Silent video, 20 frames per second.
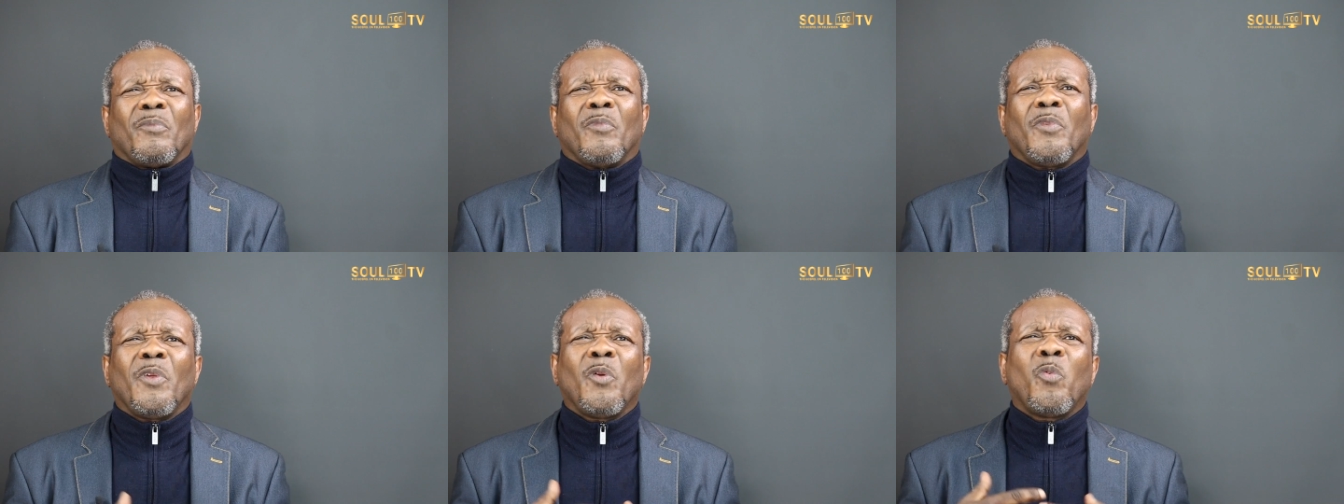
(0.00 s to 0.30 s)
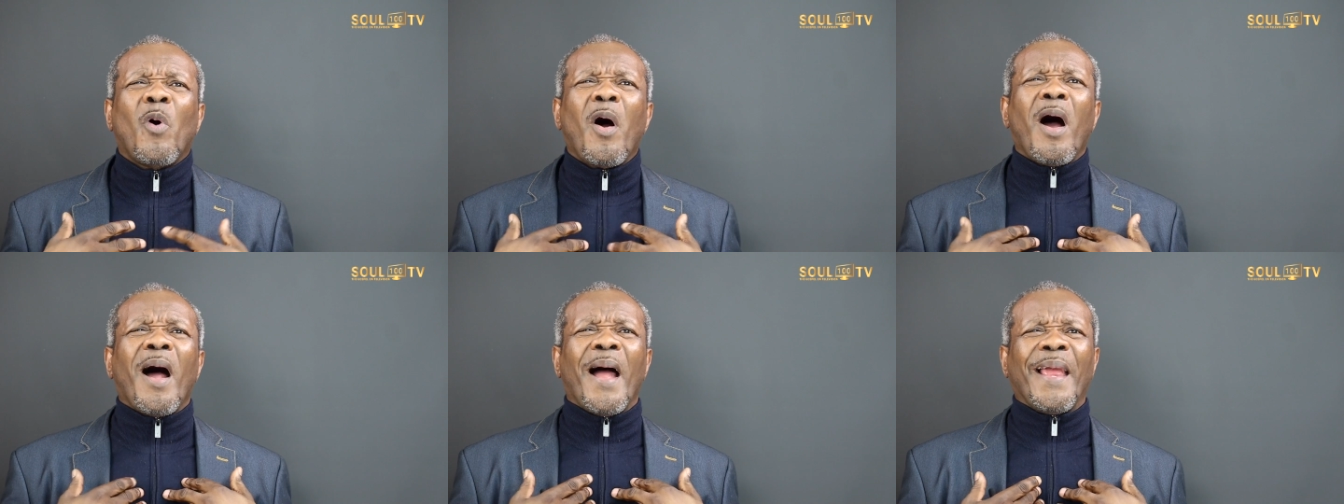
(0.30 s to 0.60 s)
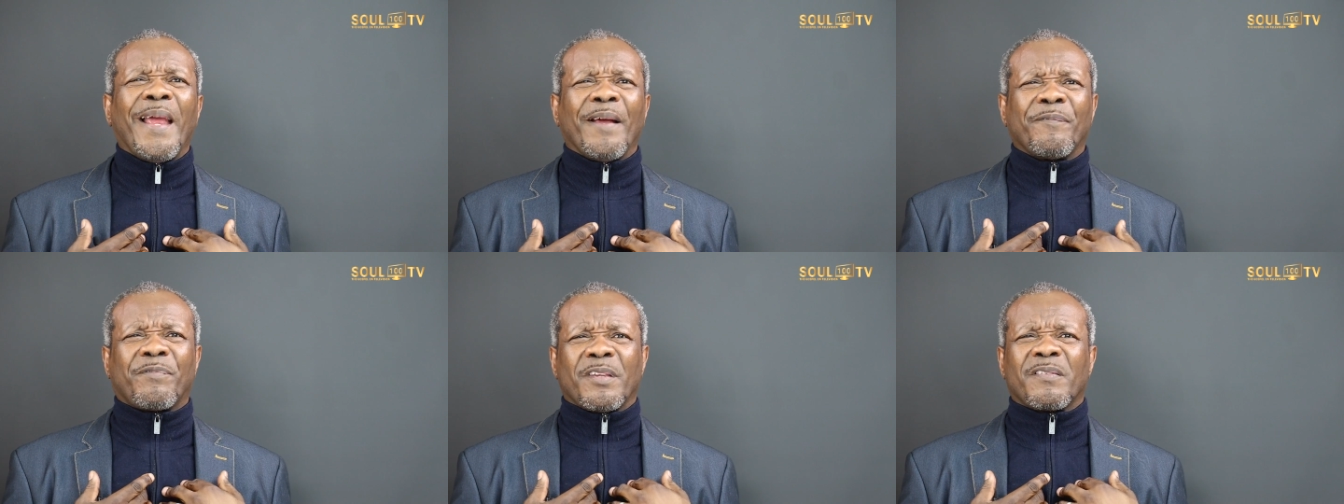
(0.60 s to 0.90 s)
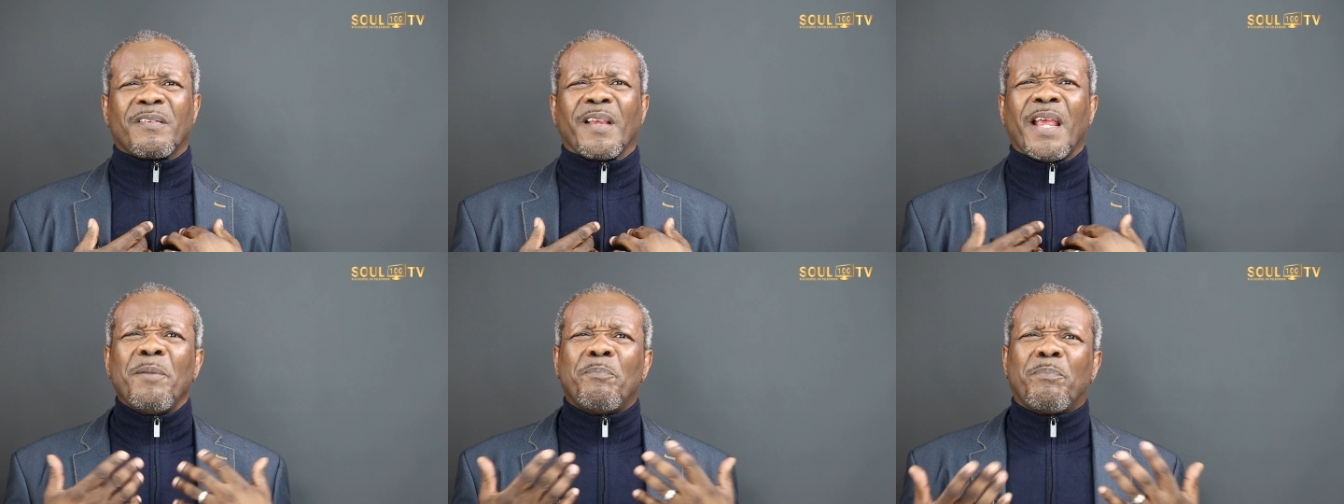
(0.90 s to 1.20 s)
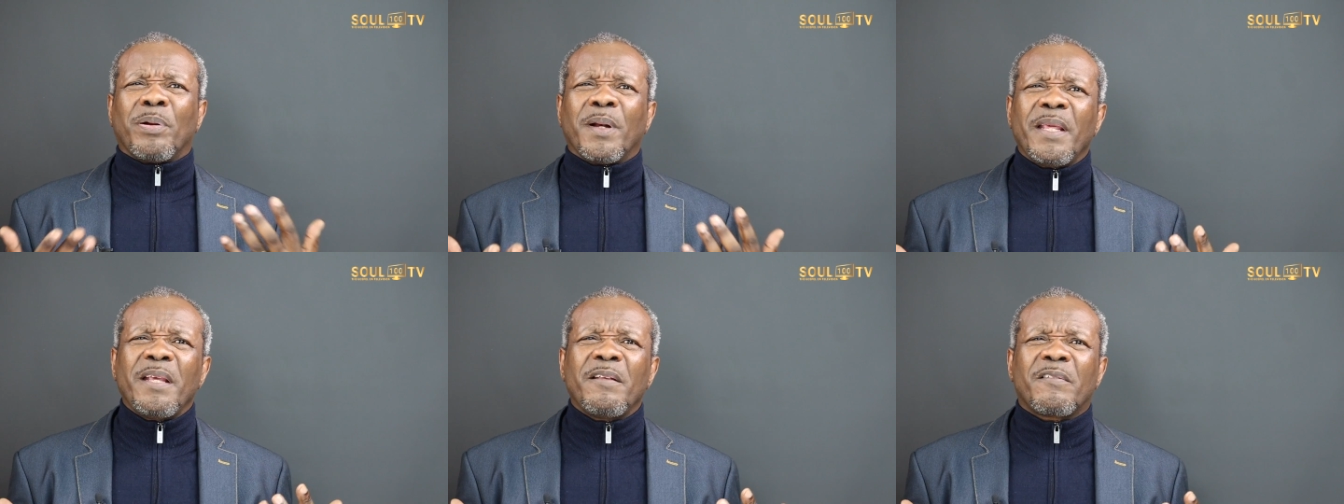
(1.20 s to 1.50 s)
What I have to say,
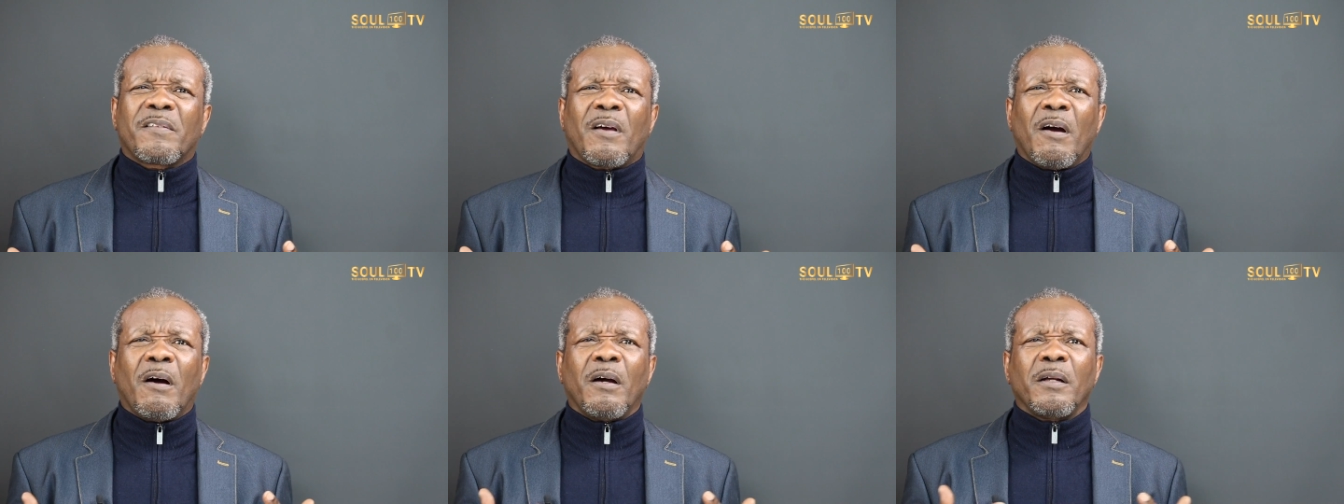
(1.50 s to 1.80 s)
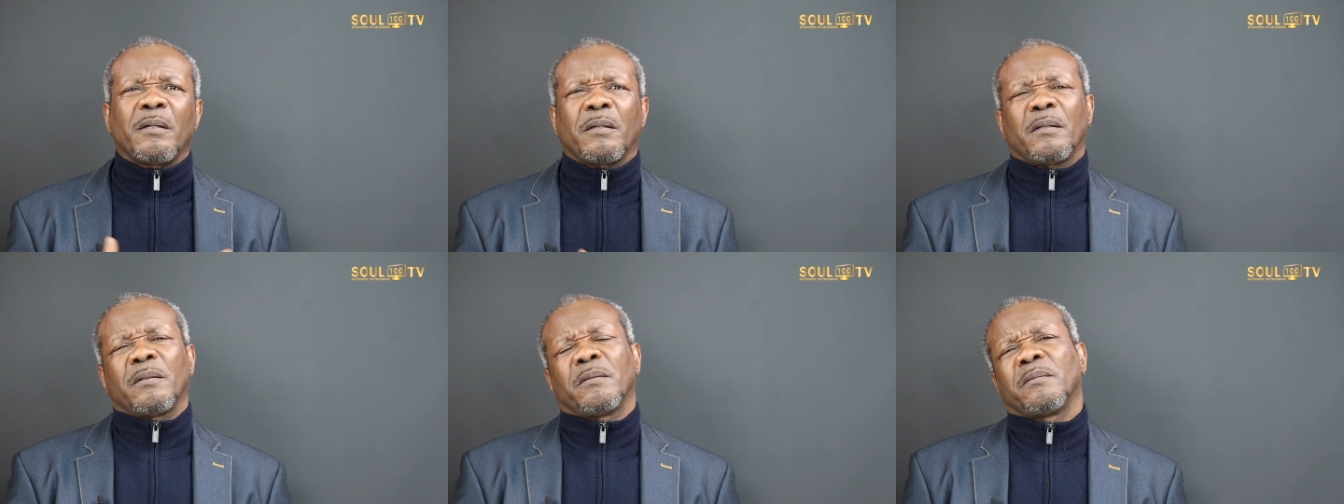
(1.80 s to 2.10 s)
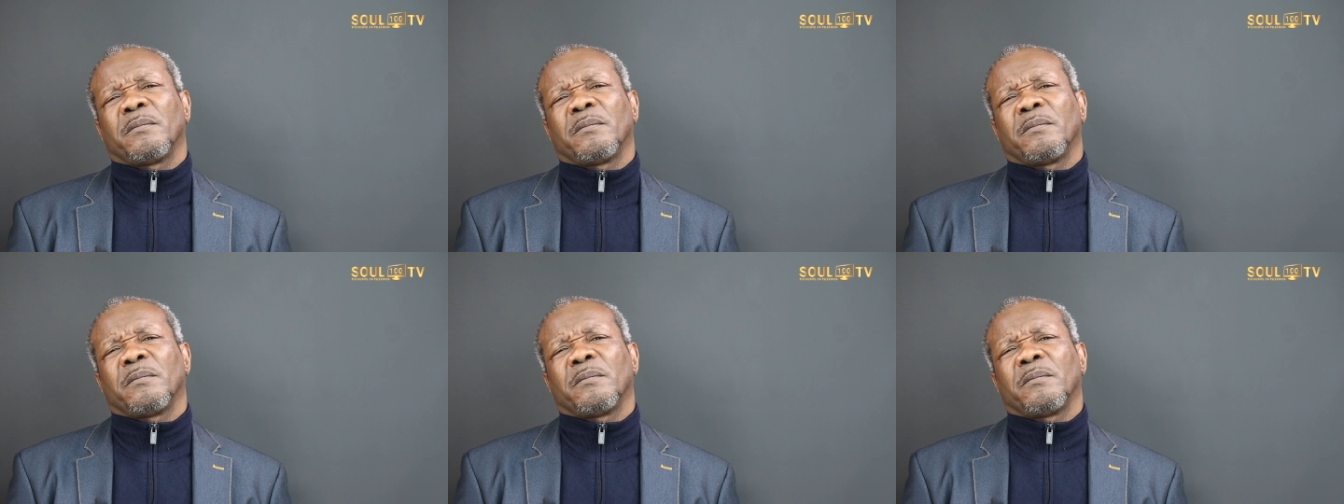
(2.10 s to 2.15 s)
please God?